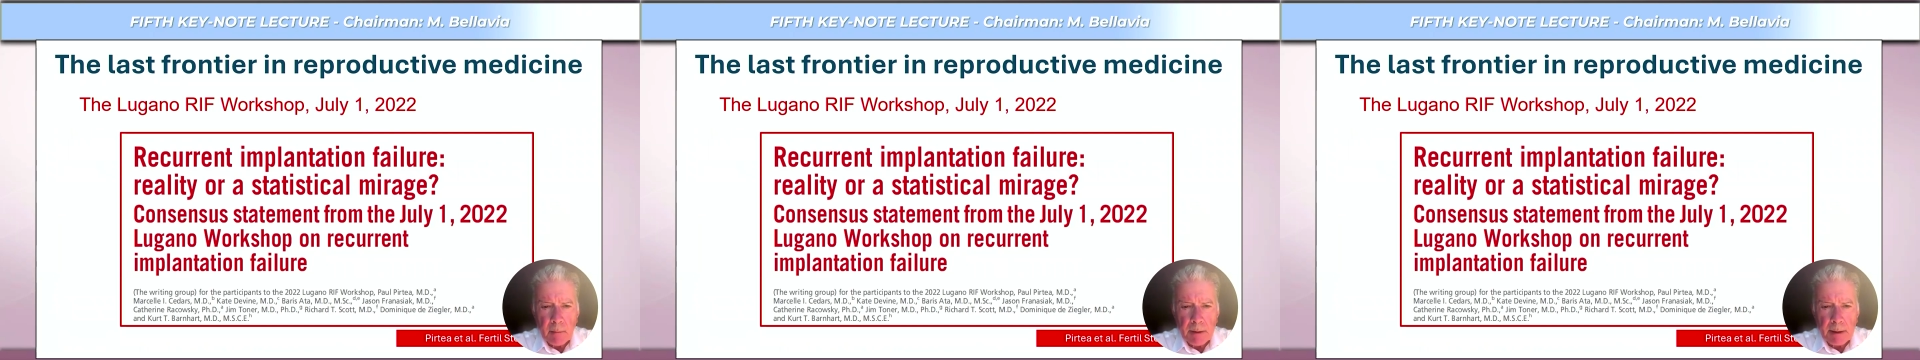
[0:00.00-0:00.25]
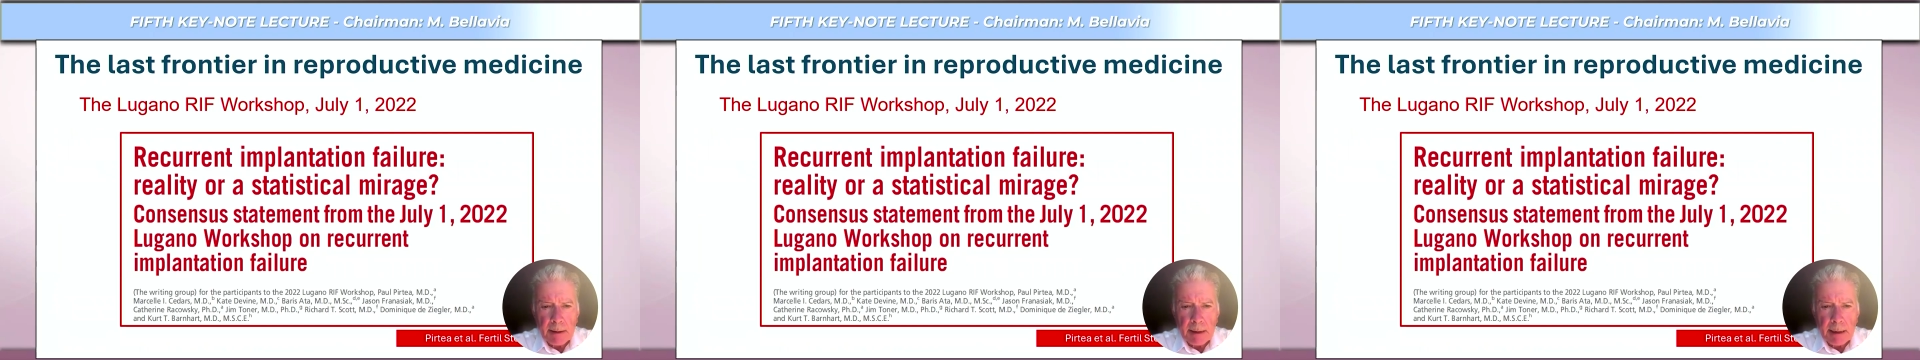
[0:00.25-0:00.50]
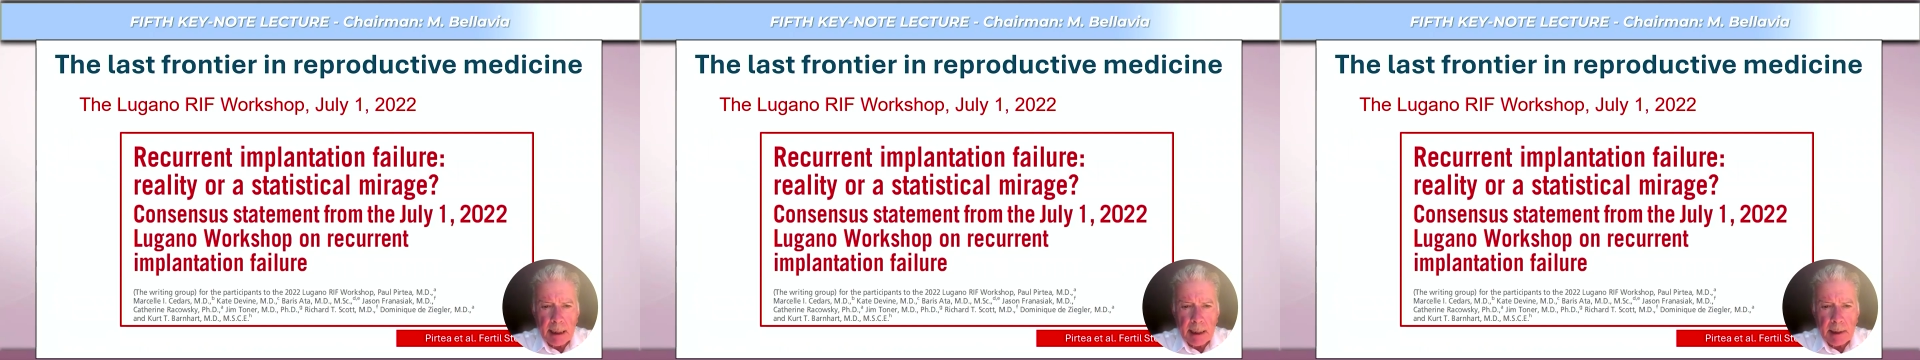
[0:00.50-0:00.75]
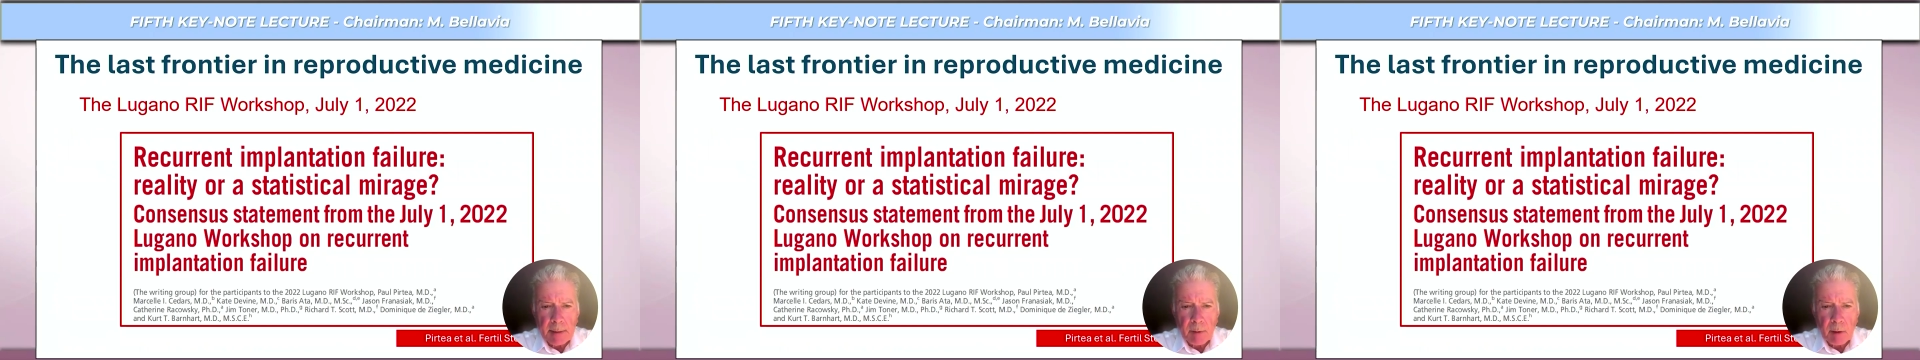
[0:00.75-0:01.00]
Pietea
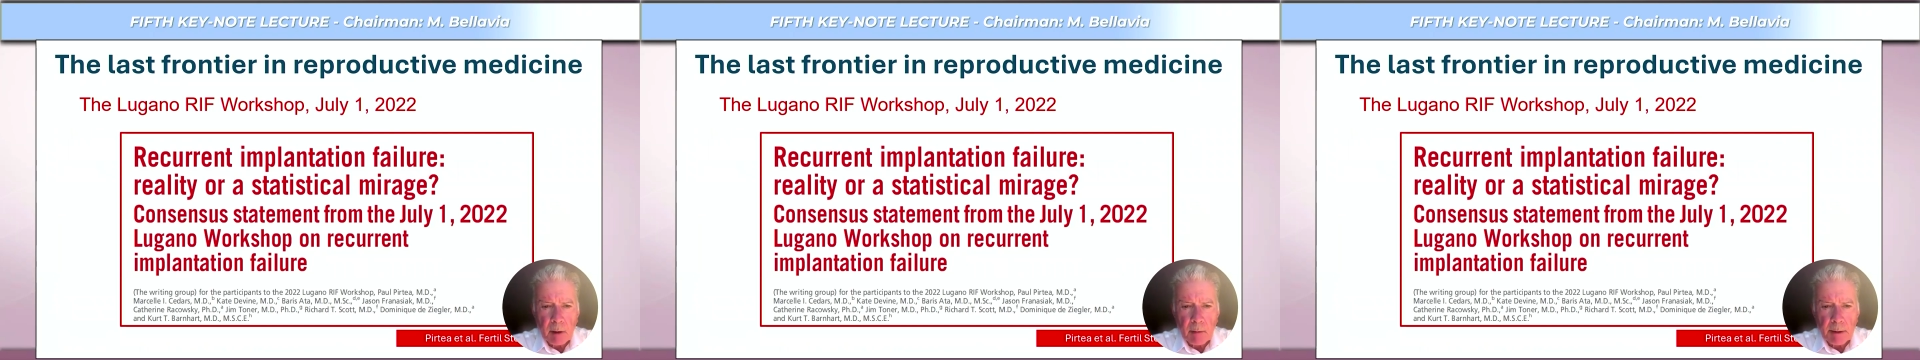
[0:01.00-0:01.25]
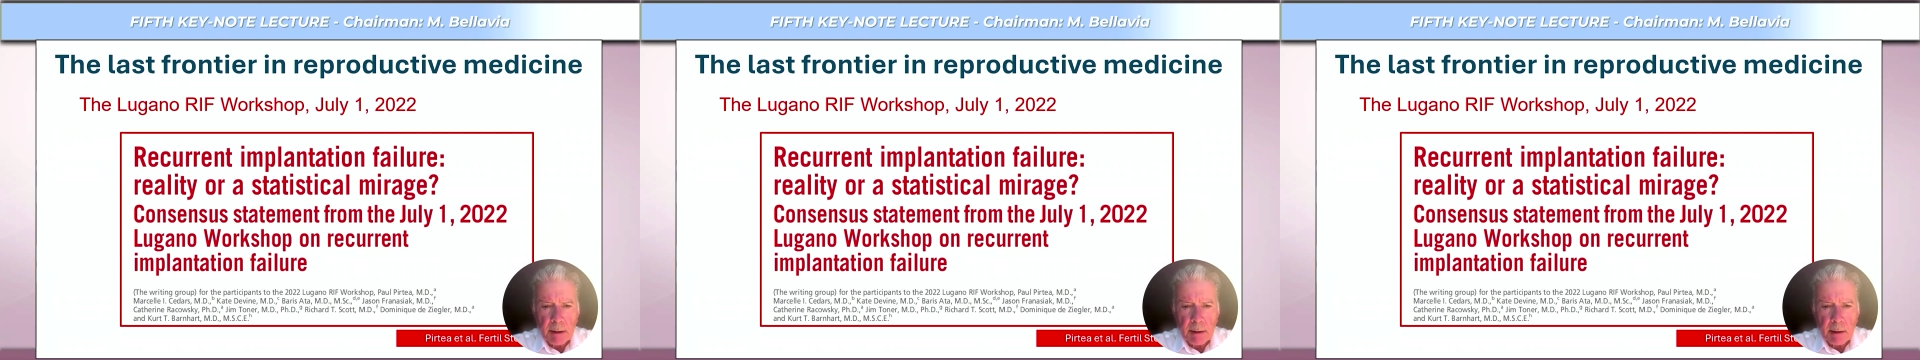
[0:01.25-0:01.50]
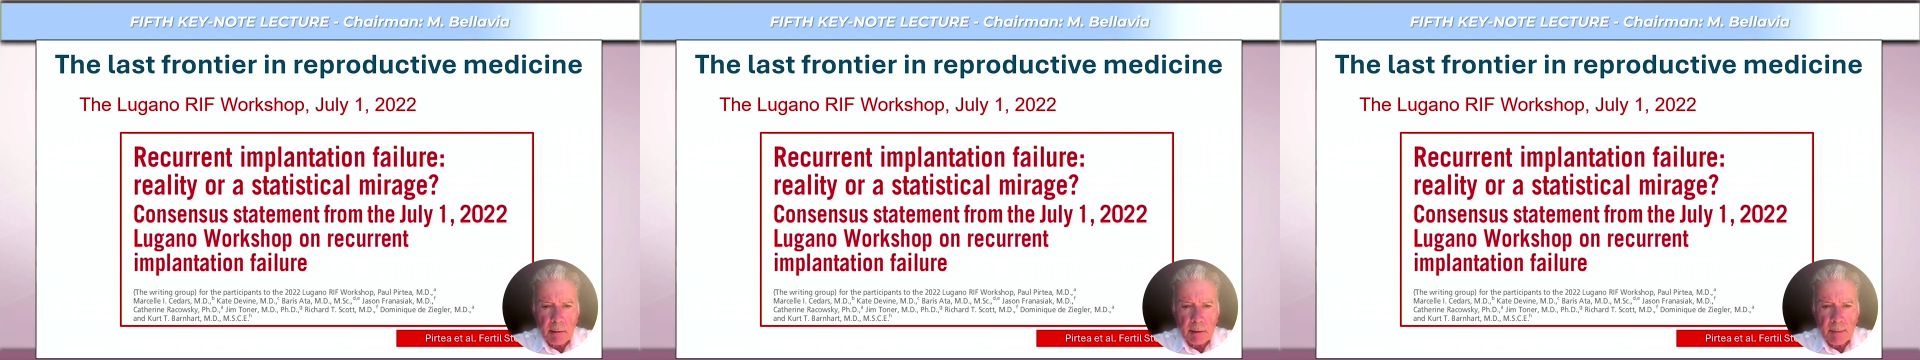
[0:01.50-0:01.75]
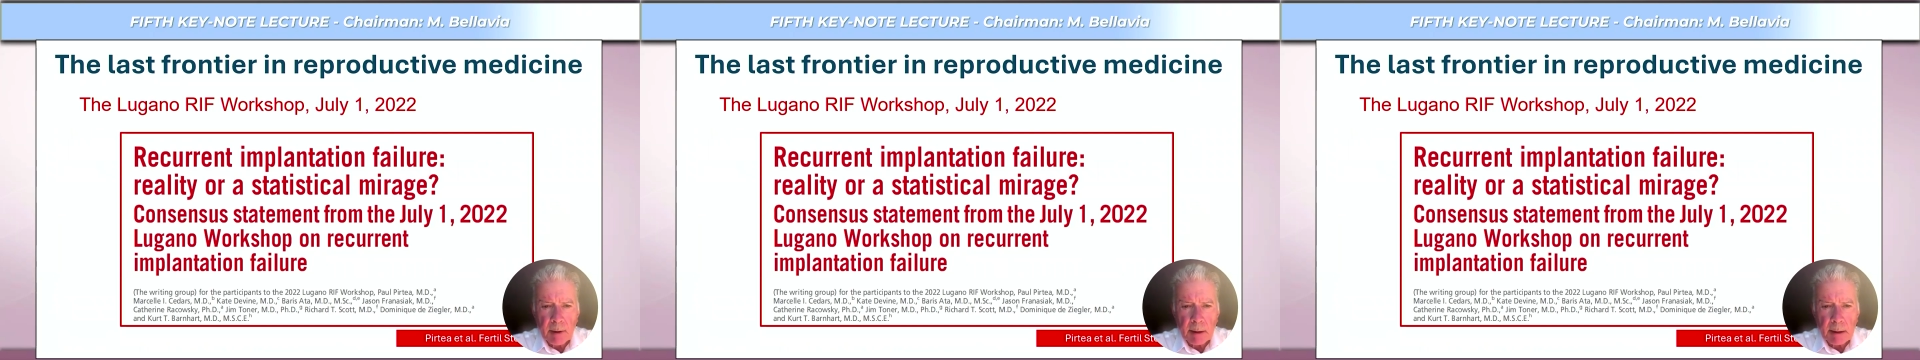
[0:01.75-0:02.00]
has probably
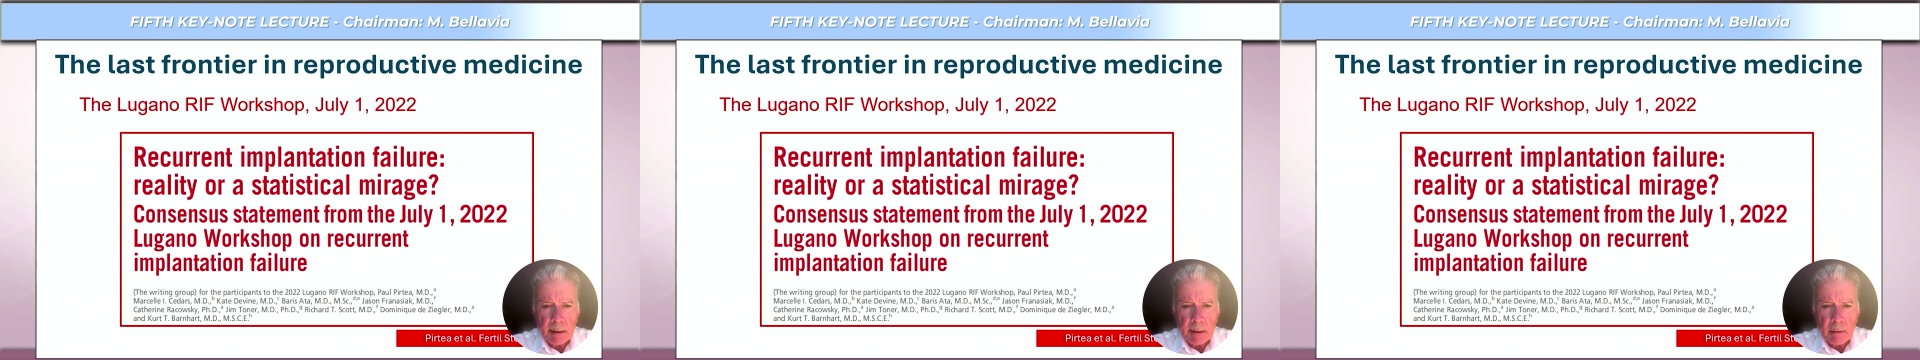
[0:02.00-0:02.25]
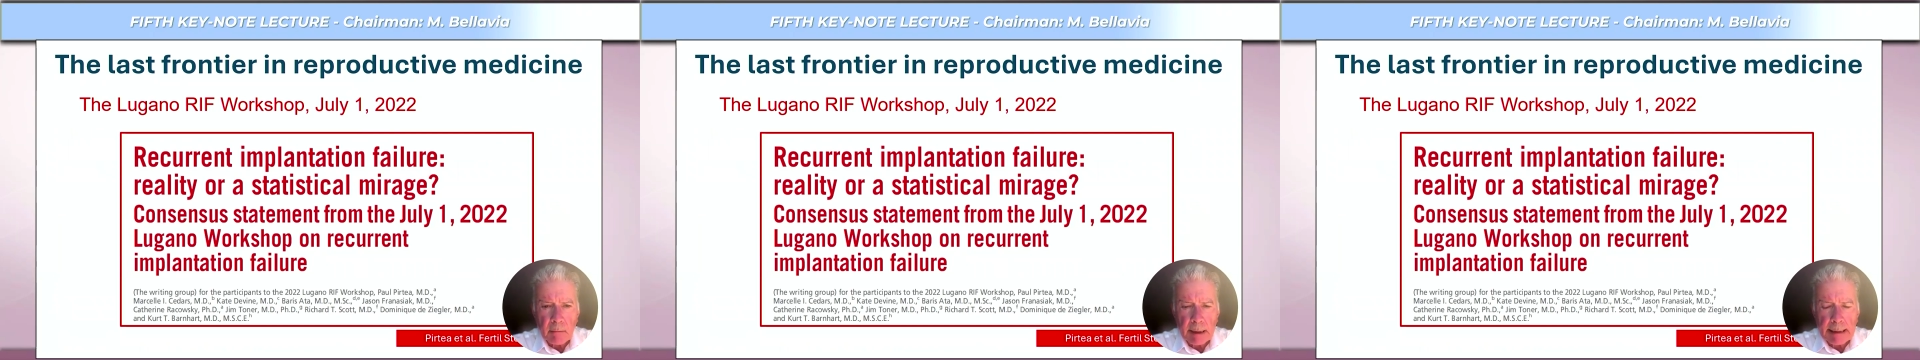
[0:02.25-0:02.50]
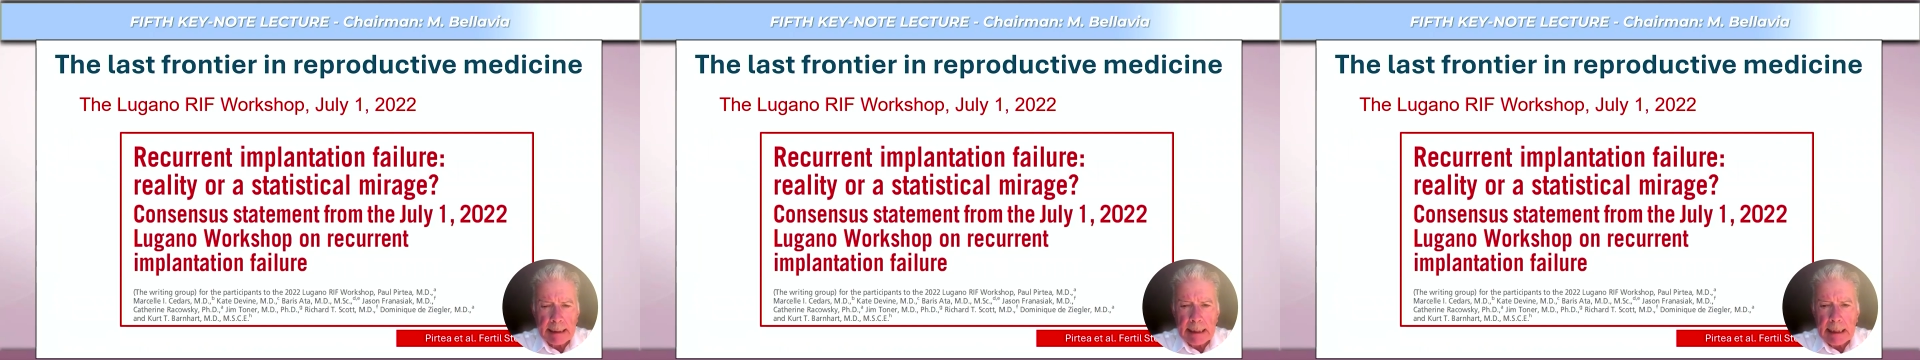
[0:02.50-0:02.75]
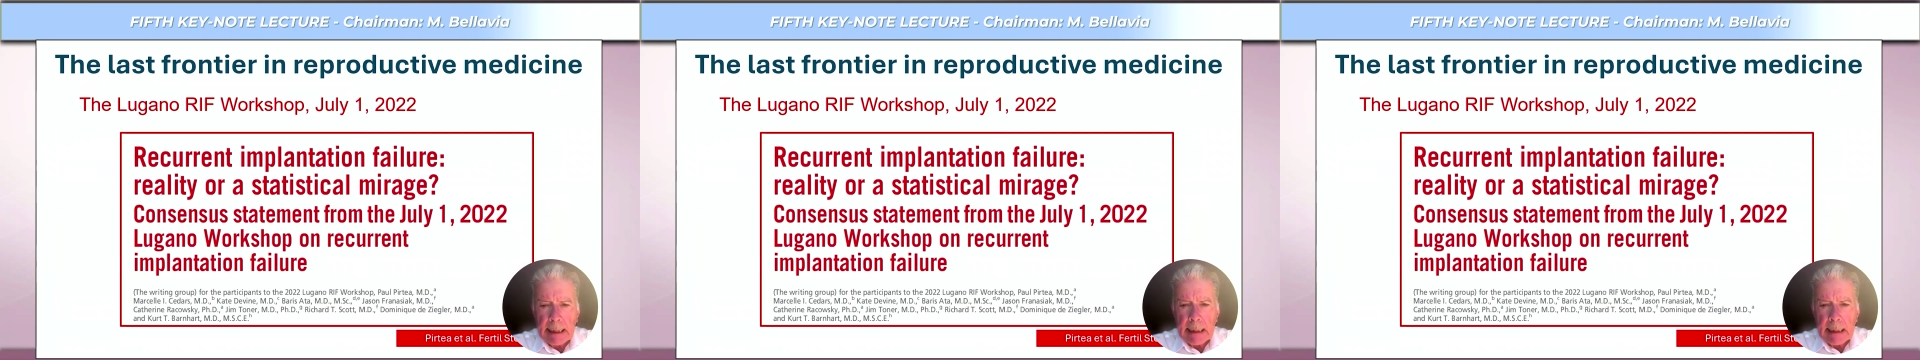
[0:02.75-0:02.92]
talked about it already.